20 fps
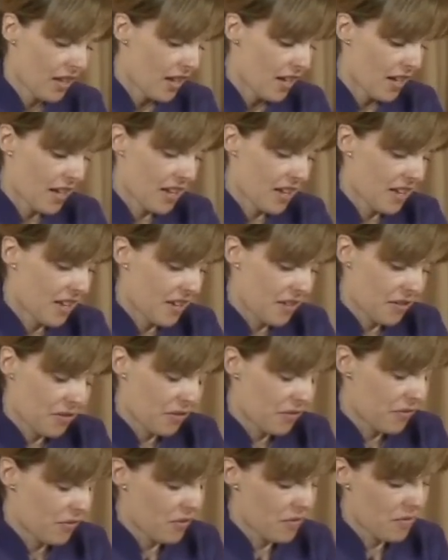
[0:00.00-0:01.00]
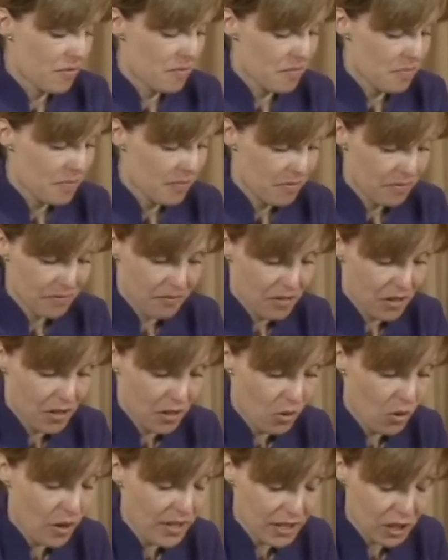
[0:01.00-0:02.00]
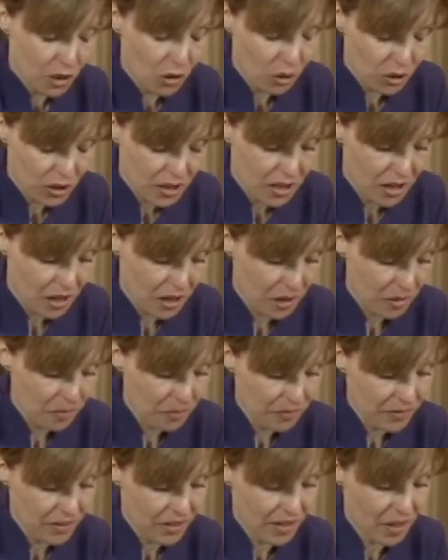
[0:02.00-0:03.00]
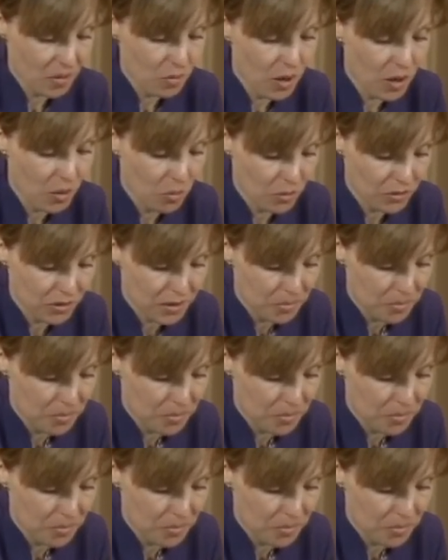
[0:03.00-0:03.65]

uh, for quite a long time, they won't want to